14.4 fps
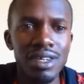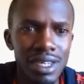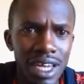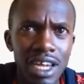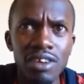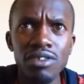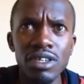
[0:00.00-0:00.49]

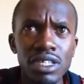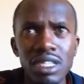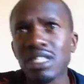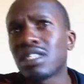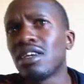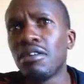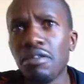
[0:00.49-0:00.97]
Take
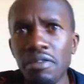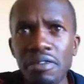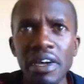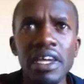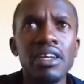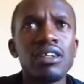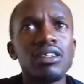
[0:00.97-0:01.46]
risks,
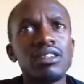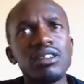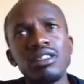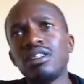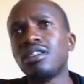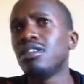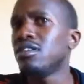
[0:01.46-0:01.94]

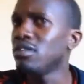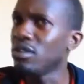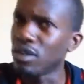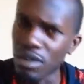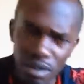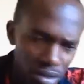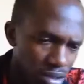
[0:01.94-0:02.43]
fail, you
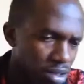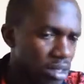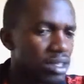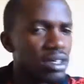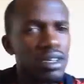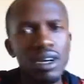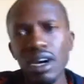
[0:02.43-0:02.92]
know.